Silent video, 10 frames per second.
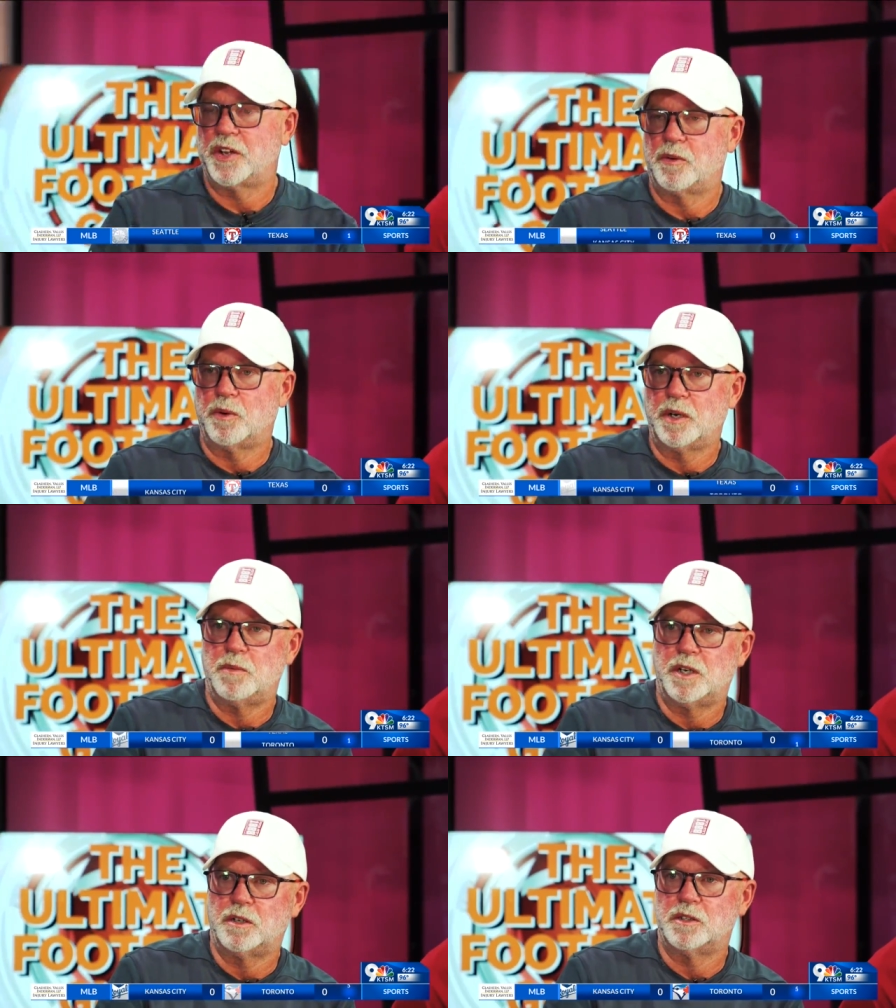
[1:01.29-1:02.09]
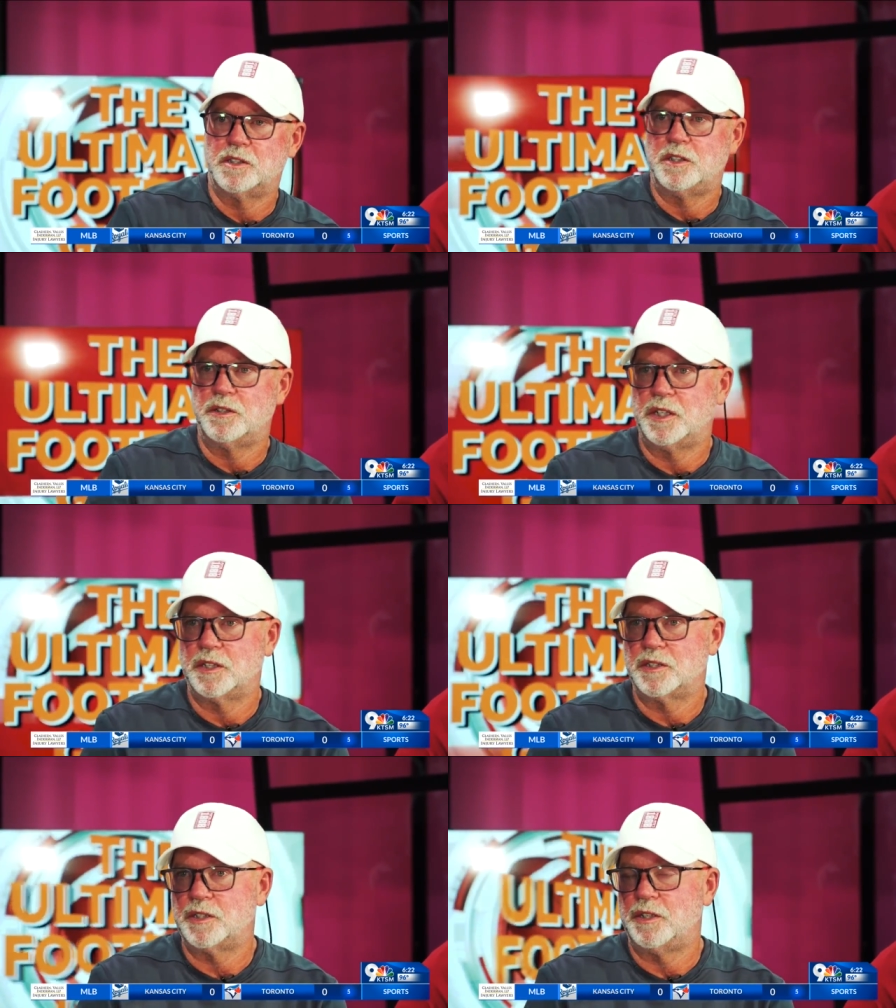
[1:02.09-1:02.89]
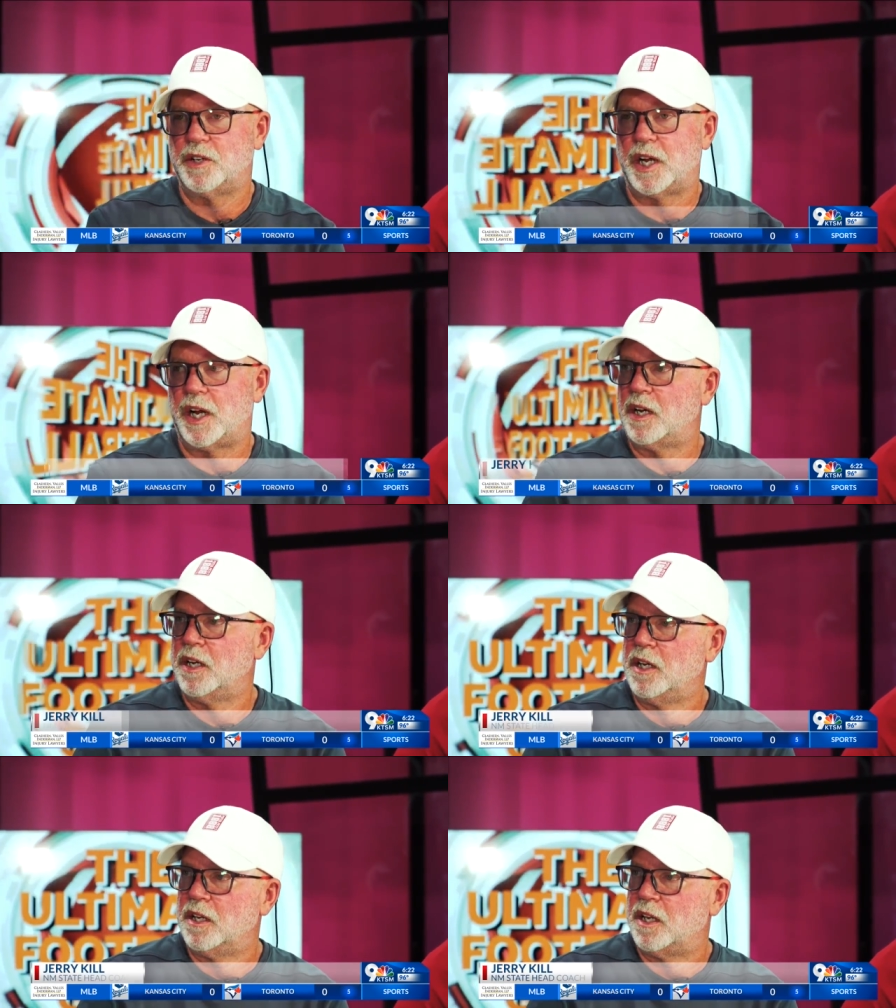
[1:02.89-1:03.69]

say rebuild, you do this, you do that.